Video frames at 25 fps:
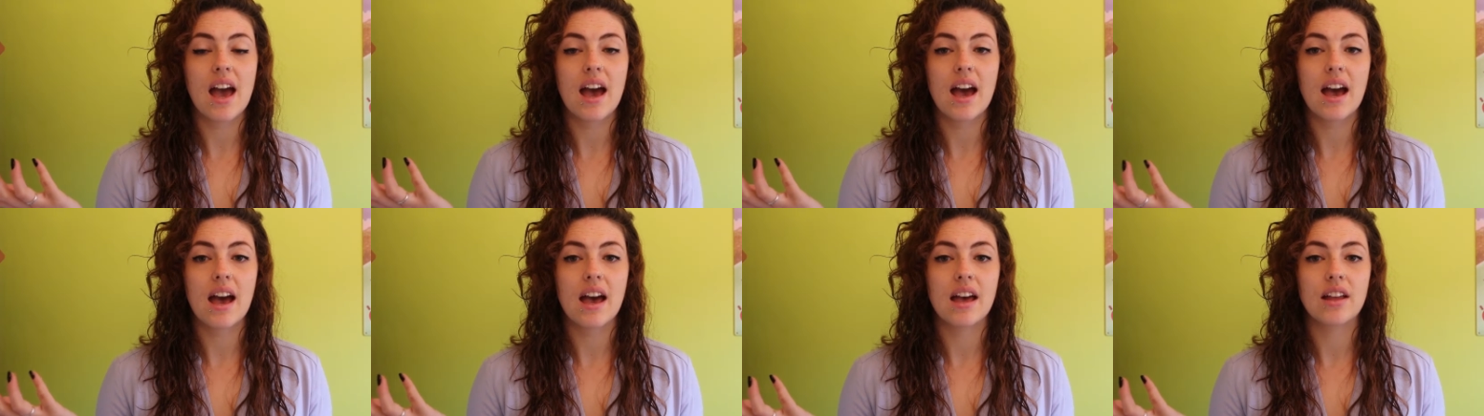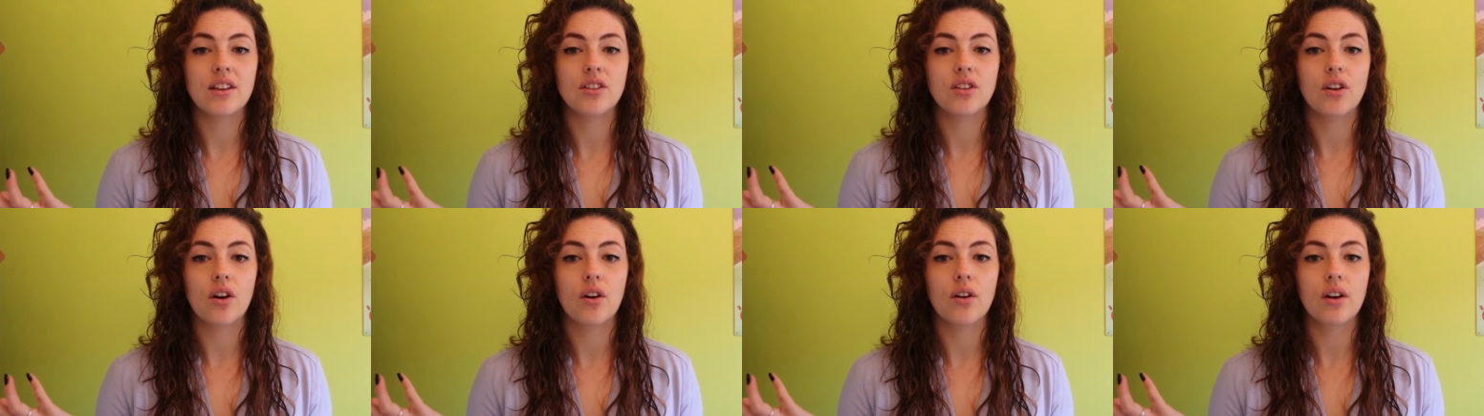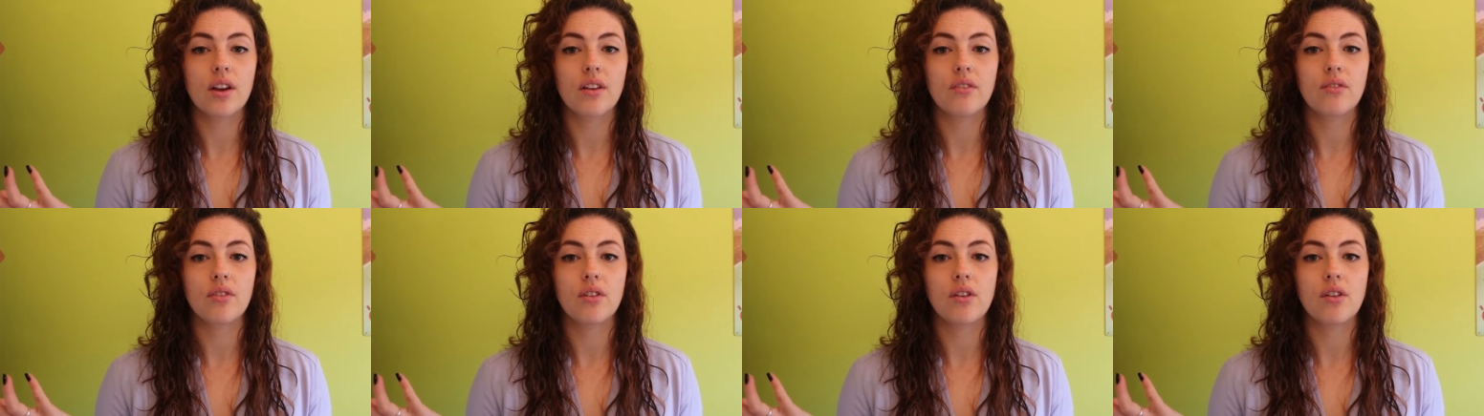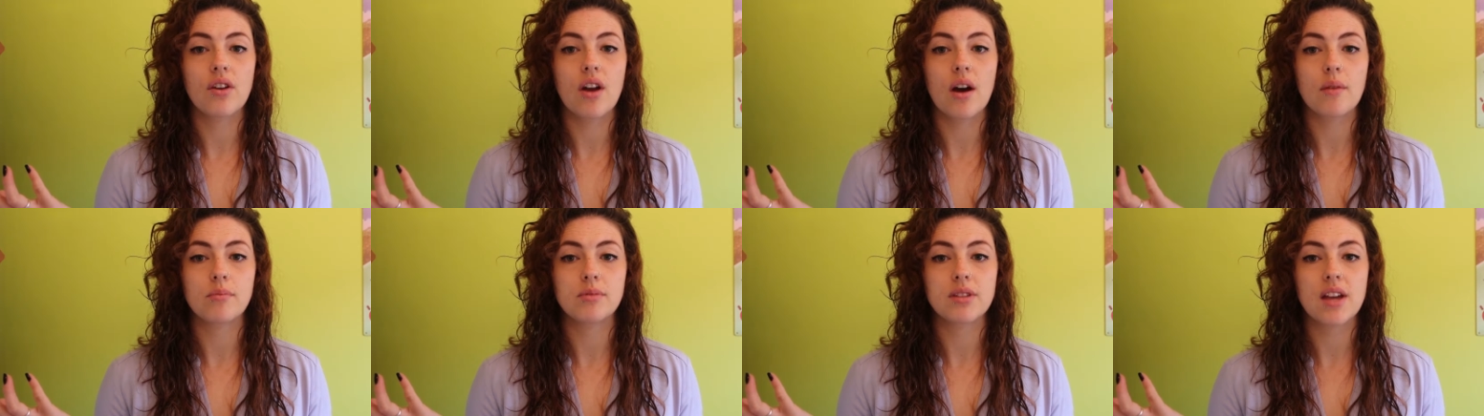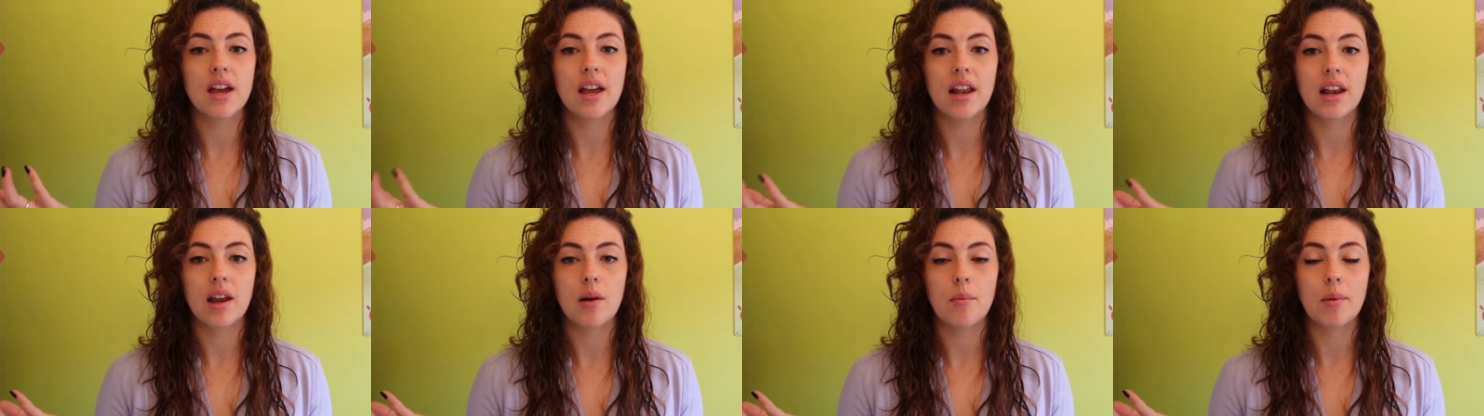and I'll give you an
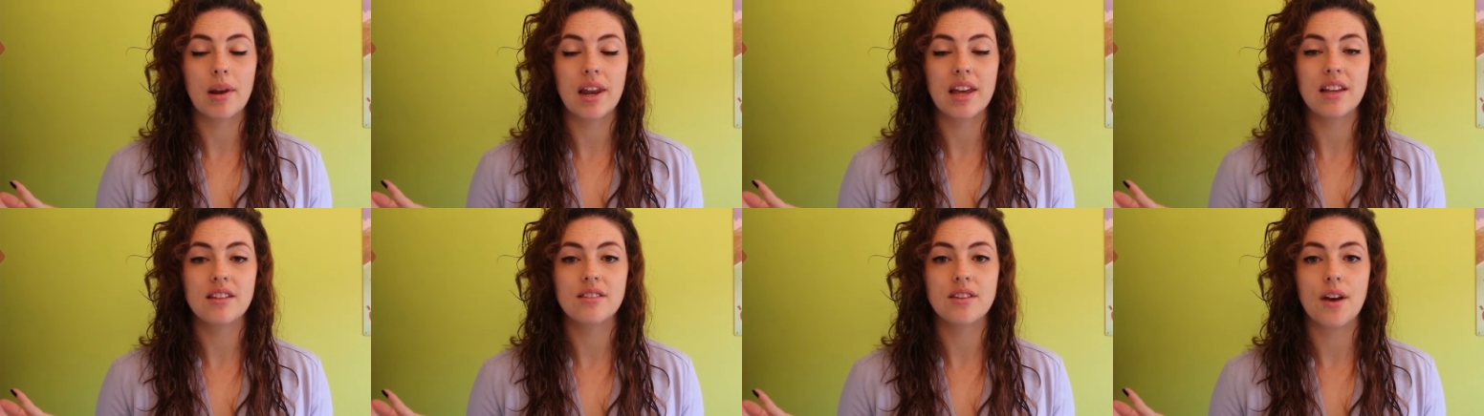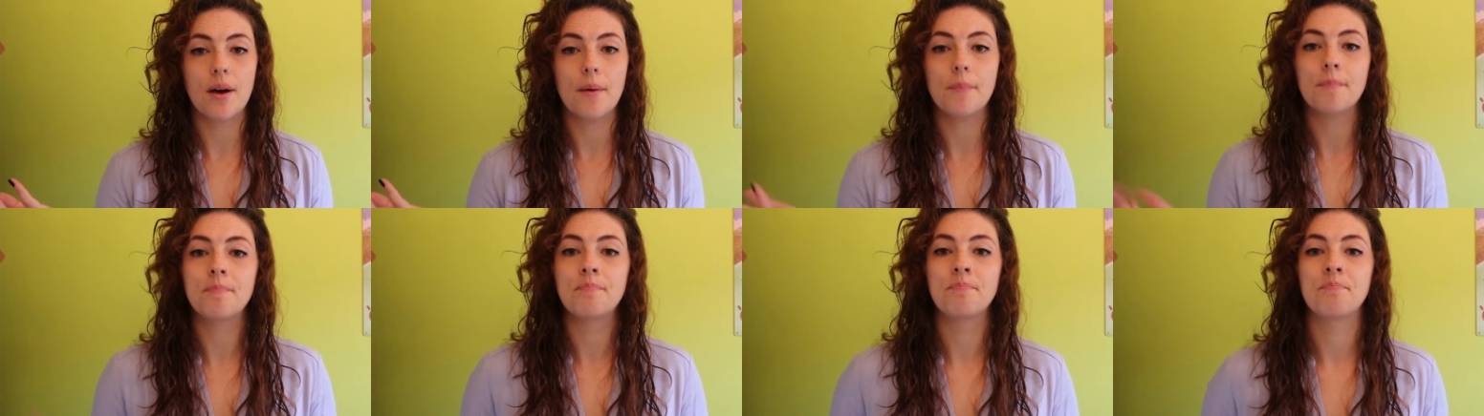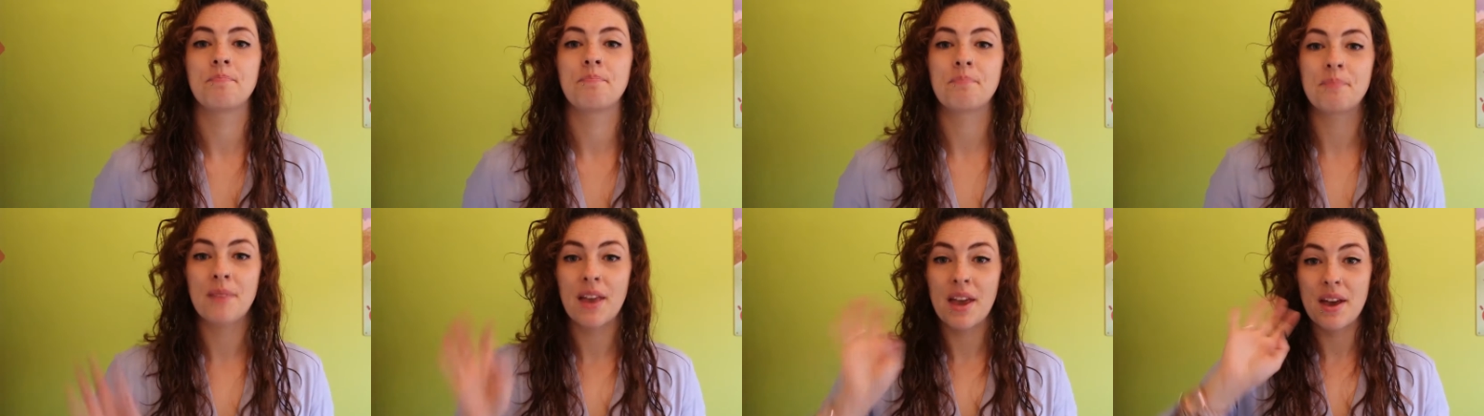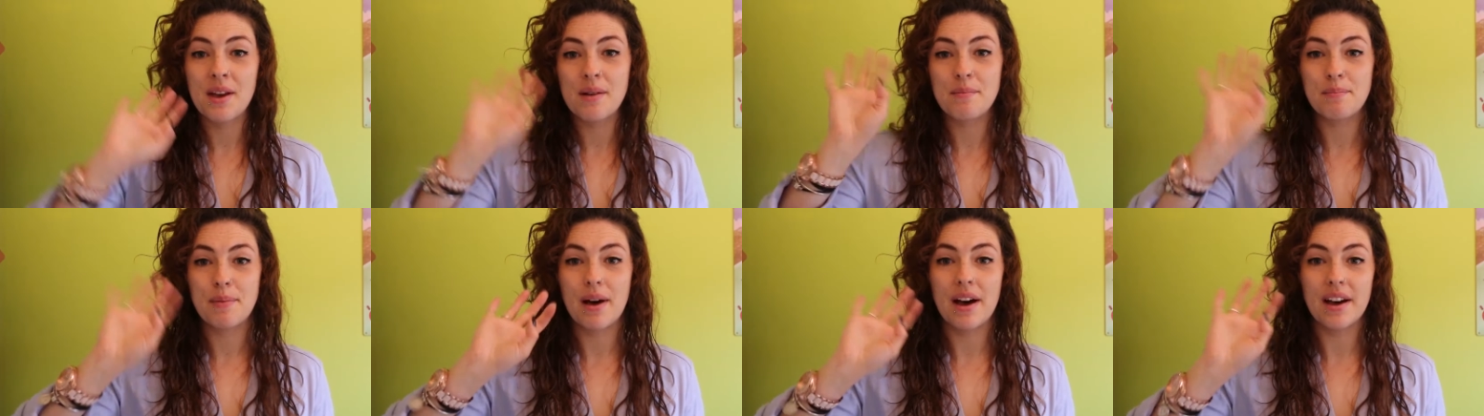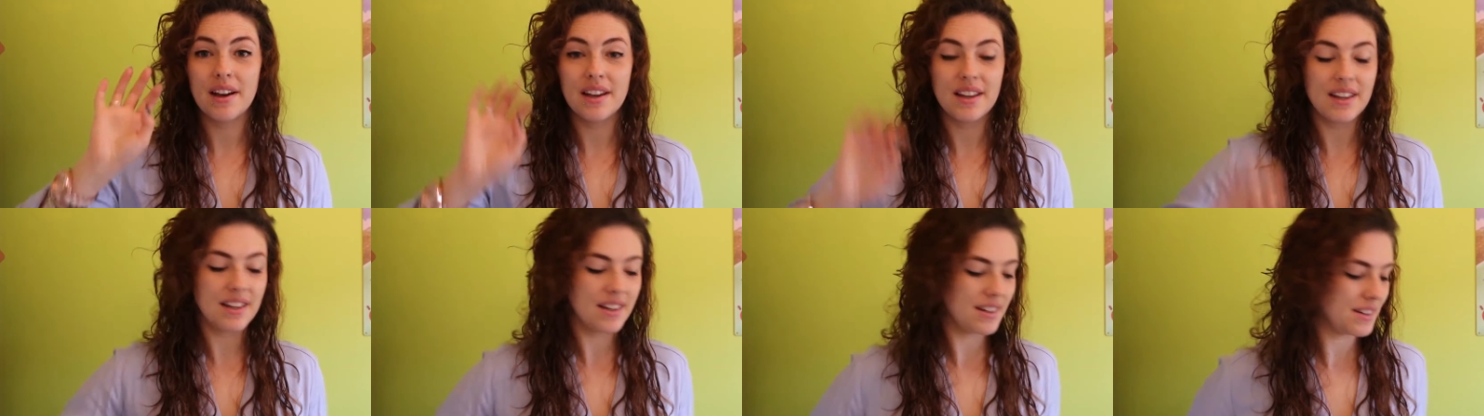update a little bit later.
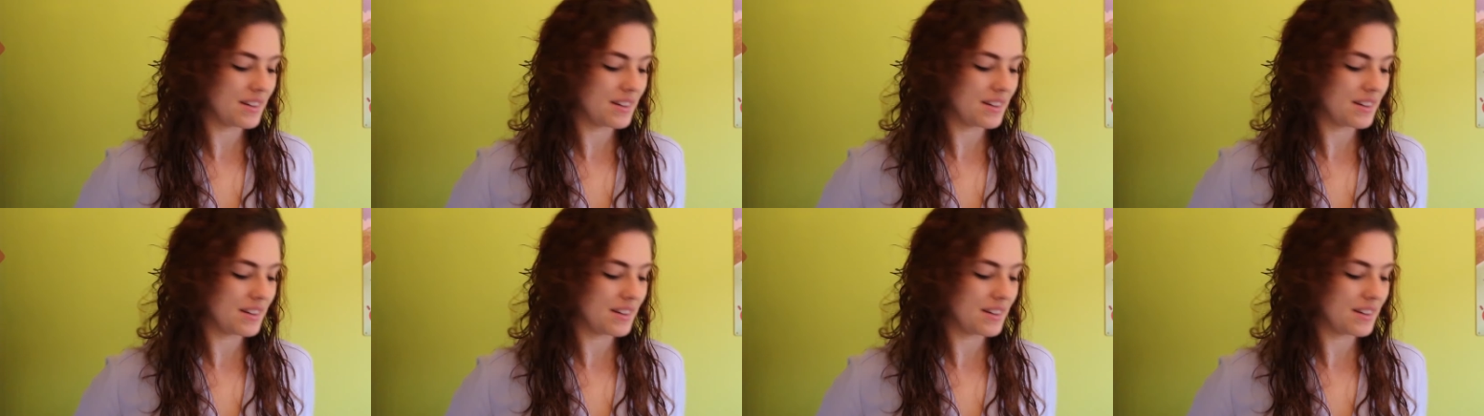Bye!